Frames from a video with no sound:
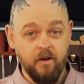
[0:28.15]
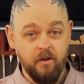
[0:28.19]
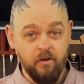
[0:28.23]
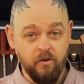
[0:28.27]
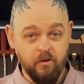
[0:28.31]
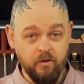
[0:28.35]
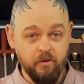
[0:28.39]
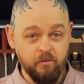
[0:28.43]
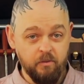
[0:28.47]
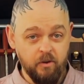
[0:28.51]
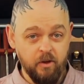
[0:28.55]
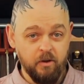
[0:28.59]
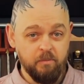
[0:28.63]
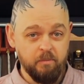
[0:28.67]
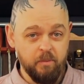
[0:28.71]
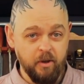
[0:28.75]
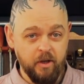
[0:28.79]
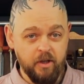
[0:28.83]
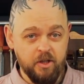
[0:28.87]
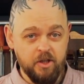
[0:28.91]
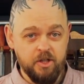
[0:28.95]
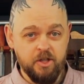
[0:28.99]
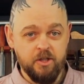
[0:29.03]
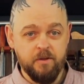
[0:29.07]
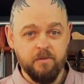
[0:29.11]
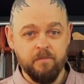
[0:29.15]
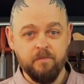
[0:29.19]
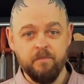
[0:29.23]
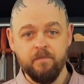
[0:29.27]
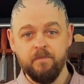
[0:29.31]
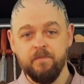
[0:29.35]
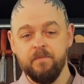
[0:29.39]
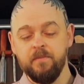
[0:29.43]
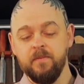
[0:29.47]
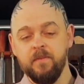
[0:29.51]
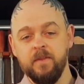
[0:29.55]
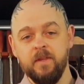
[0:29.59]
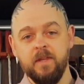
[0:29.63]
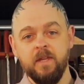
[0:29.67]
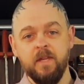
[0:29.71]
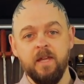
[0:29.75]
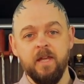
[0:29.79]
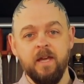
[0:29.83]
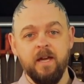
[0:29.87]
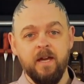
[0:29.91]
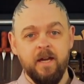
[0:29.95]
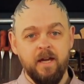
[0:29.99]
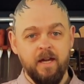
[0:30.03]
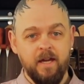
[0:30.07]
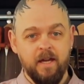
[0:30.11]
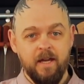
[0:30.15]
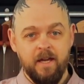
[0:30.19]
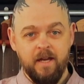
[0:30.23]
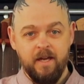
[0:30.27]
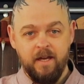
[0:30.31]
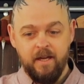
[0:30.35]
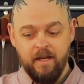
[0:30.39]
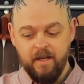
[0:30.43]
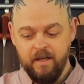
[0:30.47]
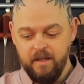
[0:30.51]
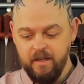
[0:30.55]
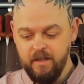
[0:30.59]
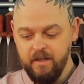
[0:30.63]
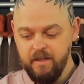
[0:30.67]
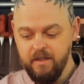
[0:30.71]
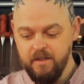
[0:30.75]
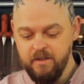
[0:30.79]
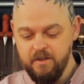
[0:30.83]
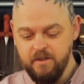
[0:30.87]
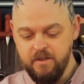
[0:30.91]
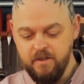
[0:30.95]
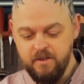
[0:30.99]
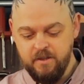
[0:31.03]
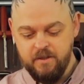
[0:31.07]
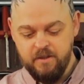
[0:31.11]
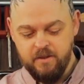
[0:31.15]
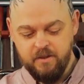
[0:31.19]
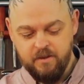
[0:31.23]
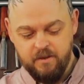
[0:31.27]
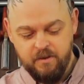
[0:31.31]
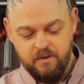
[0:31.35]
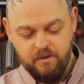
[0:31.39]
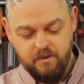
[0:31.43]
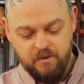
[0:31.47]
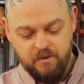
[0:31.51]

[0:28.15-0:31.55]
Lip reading: on a workbench is